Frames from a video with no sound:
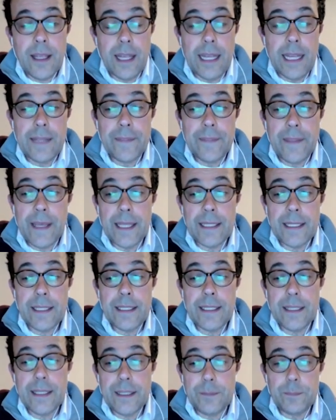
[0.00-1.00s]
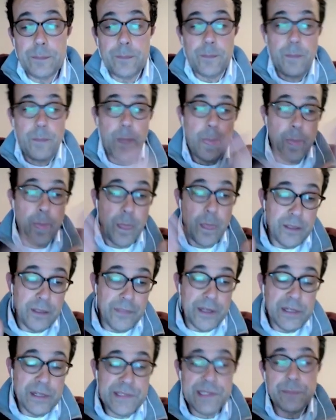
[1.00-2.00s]
And then
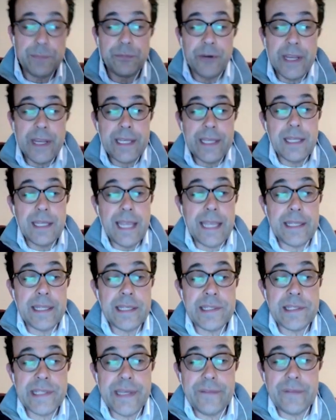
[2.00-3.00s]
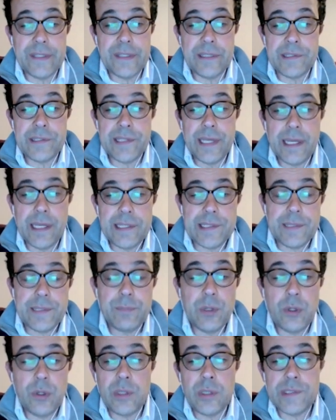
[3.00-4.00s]
there is a break in 1876
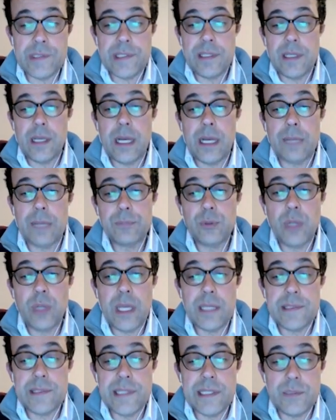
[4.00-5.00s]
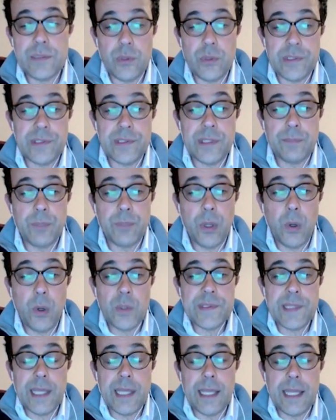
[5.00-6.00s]
because Abdulaziz was
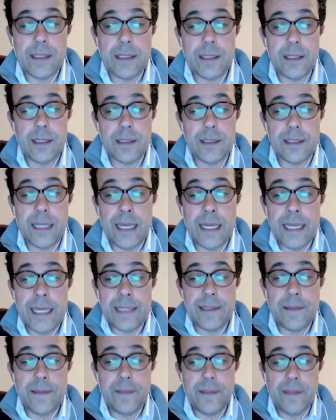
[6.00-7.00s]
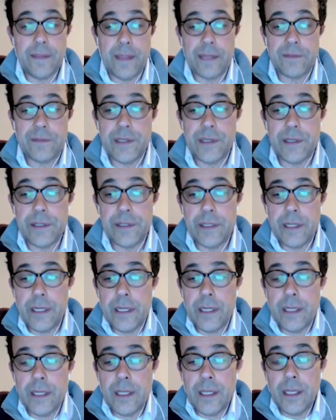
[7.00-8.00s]
deposed and died in that year.
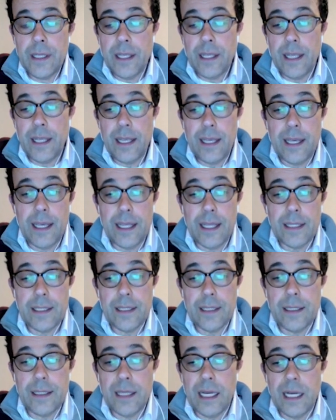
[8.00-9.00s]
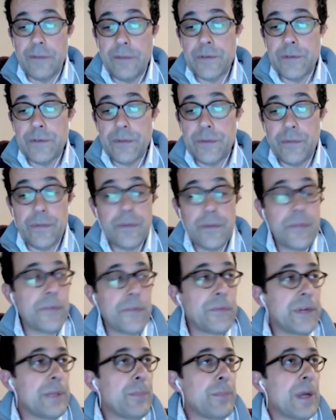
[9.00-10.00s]
And after
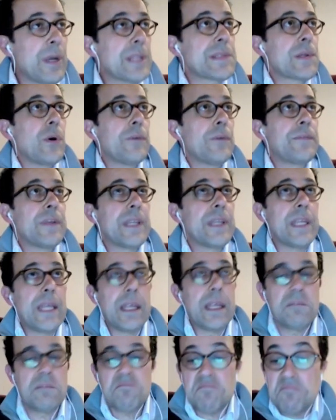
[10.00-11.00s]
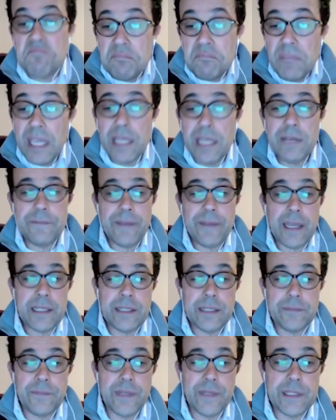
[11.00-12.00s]
3 months of an
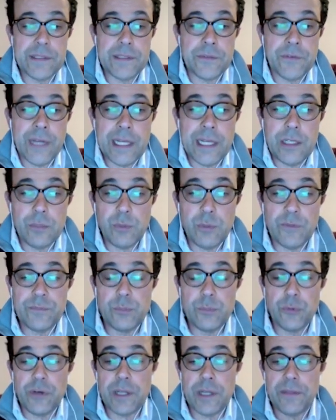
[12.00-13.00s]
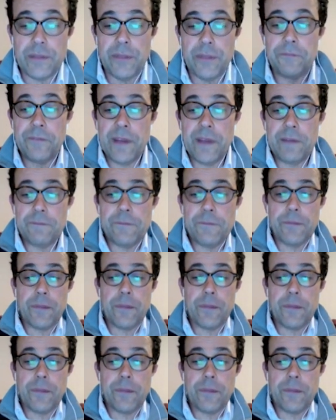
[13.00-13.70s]
ineffective interregnum of Murad V,